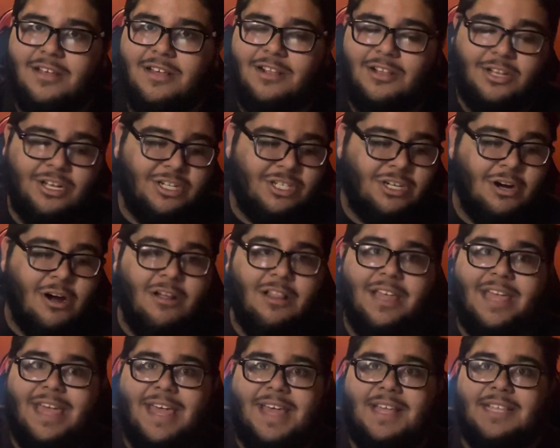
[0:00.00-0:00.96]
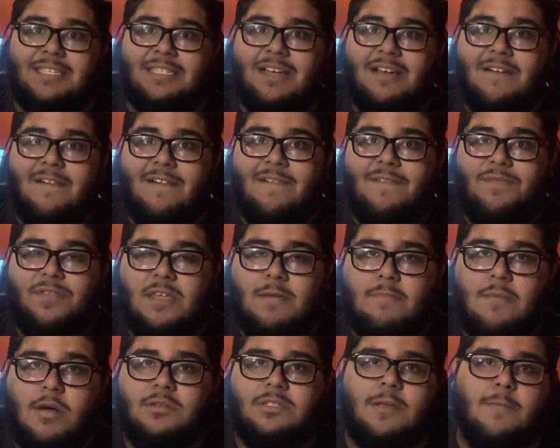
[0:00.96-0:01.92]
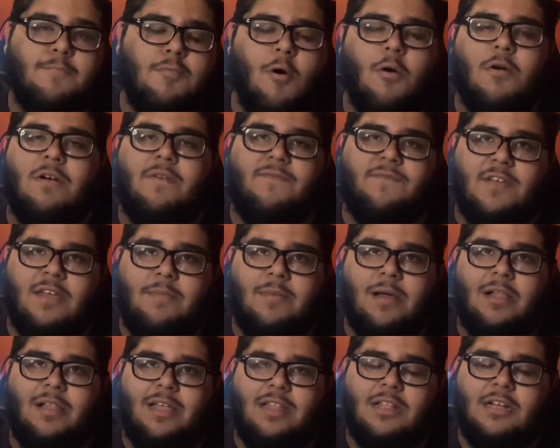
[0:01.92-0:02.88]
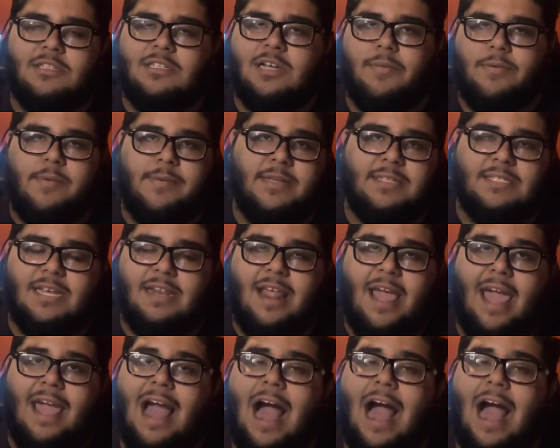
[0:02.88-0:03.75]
Because Charlotte is the most important female in the WWE today.